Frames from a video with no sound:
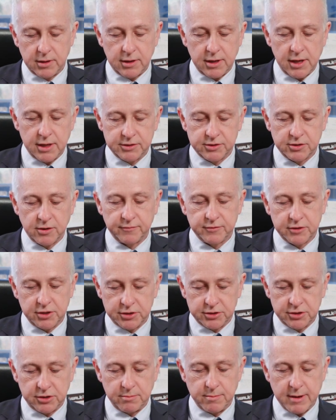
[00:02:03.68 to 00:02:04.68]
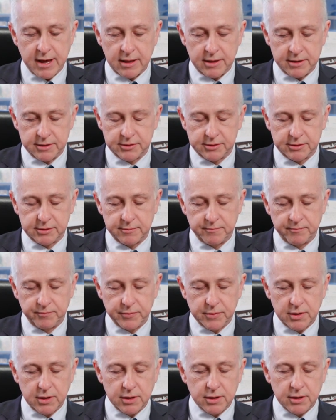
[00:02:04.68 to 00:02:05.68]
and soft tissue balance.
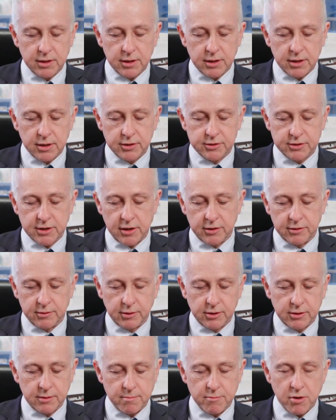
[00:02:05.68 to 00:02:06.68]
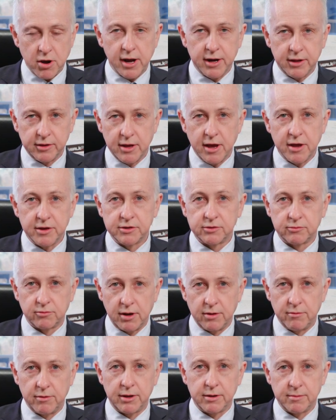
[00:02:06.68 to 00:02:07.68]
So combining those
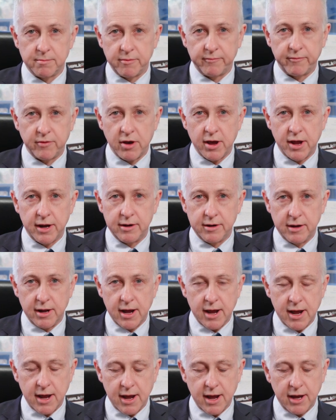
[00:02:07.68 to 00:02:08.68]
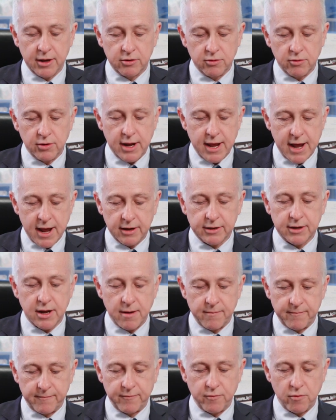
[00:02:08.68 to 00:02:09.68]
three, we can provide a good
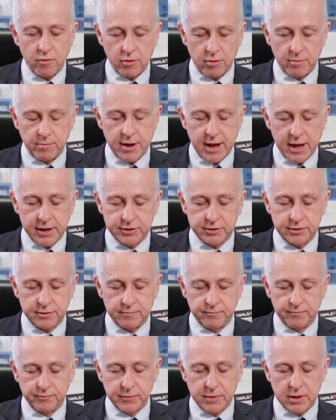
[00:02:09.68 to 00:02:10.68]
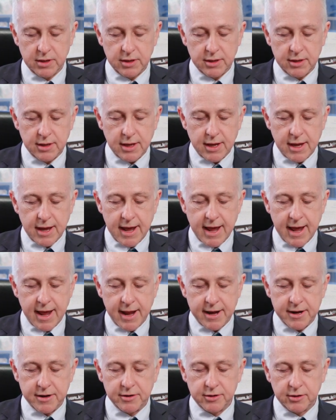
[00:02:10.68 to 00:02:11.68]
outcome for a patient.
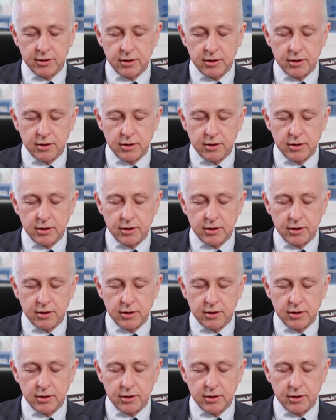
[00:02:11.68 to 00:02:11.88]
And